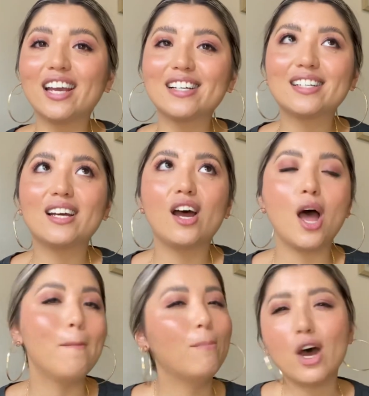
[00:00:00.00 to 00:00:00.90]
to
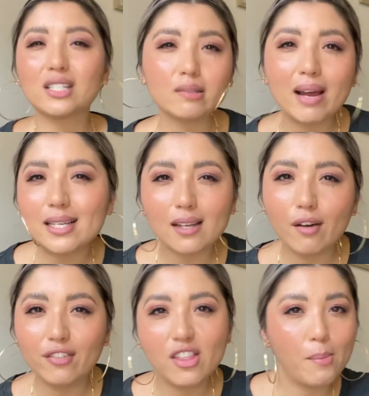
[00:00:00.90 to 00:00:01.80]
immerse
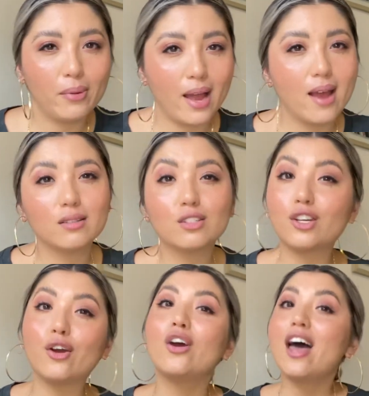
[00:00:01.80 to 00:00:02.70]
myself in the plants.
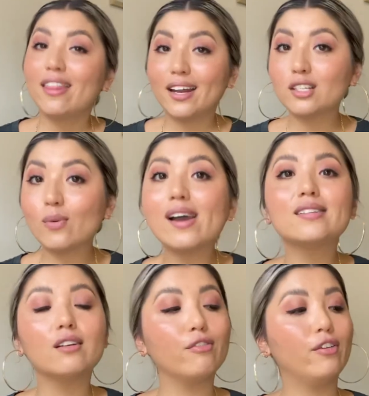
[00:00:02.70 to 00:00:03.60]
So that is why I
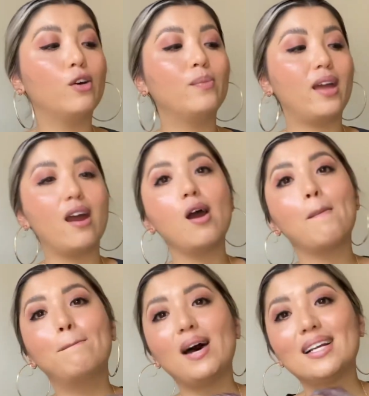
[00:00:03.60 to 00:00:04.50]
didn't film
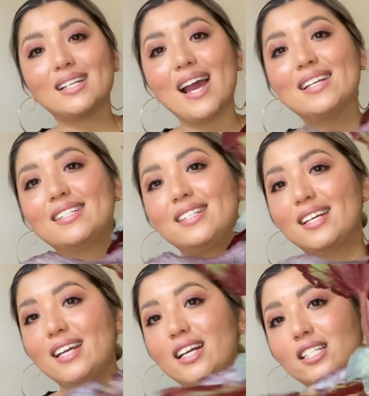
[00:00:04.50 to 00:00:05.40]
there, but I
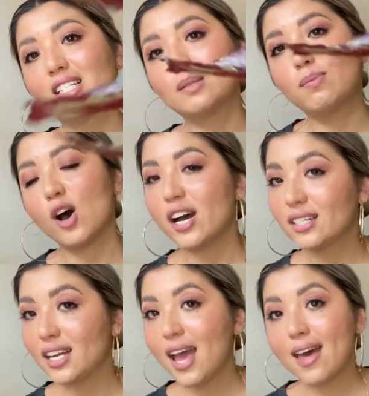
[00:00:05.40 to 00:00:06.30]
did
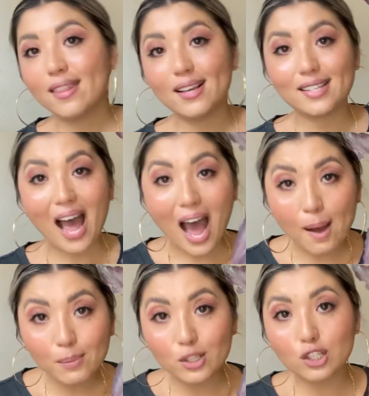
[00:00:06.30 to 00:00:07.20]
spot this
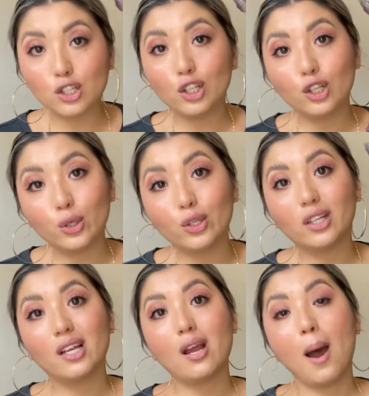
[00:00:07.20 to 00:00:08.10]

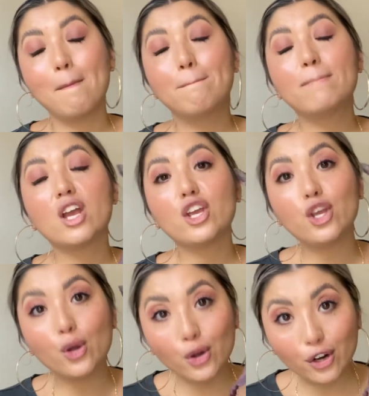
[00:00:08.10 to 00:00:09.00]
absolutely
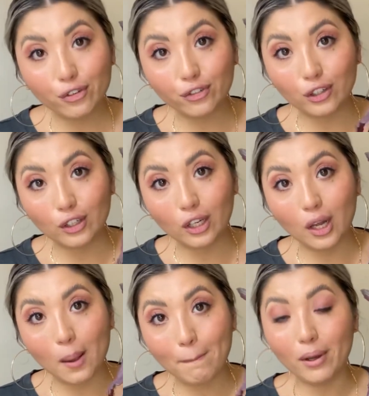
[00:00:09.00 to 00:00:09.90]

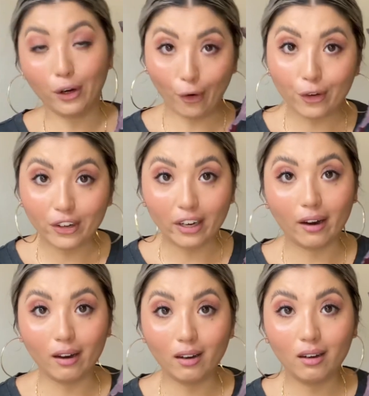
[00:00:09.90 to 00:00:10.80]
beautiful
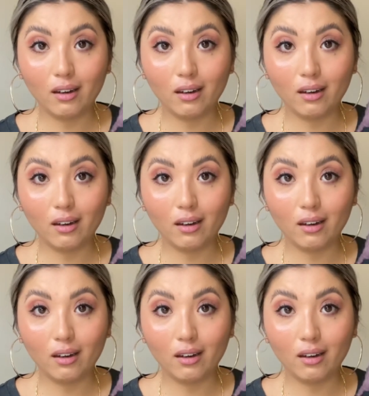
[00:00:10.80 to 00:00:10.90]
begonia.